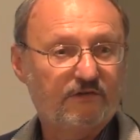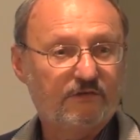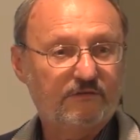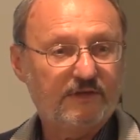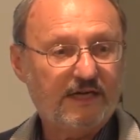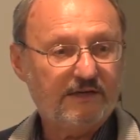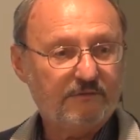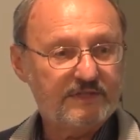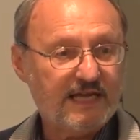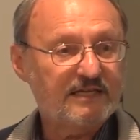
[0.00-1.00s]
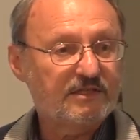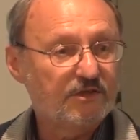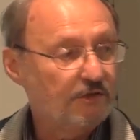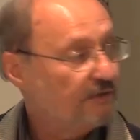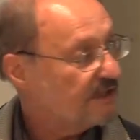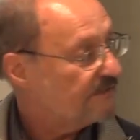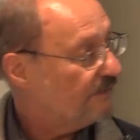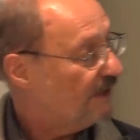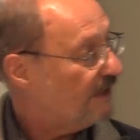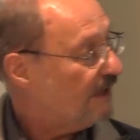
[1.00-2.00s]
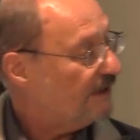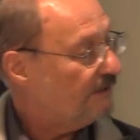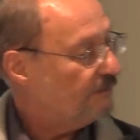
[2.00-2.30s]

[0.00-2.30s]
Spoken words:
So I was asked to do this for the Accounting